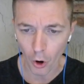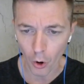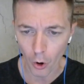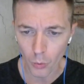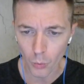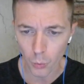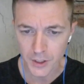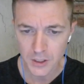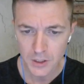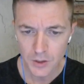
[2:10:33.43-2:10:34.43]
work,
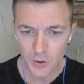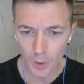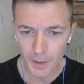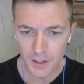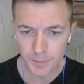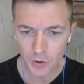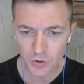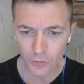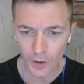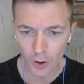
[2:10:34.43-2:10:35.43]
so I mainly post
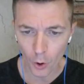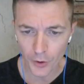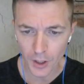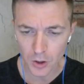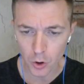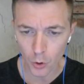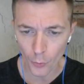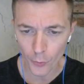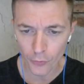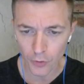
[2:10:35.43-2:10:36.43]
fan art and
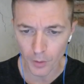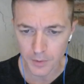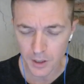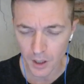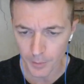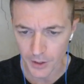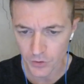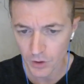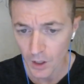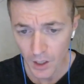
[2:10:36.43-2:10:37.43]
learn from comments.
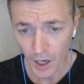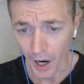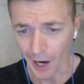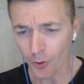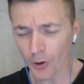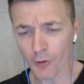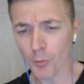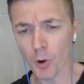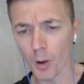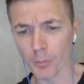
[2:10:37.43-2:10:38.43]
I don't have a
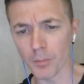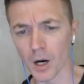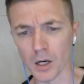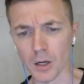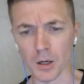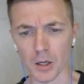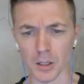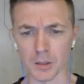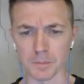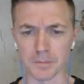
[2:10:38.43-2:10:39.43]
problem.
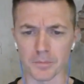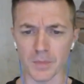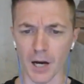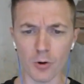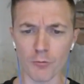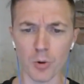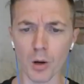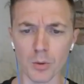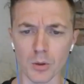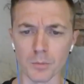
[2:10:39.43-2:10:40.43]
I don't have a
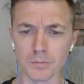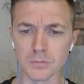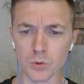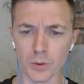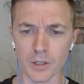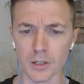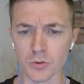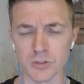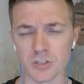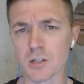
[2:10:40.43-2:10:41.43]
problem doing a
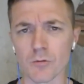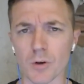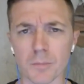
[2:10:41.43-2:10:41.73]
critique of a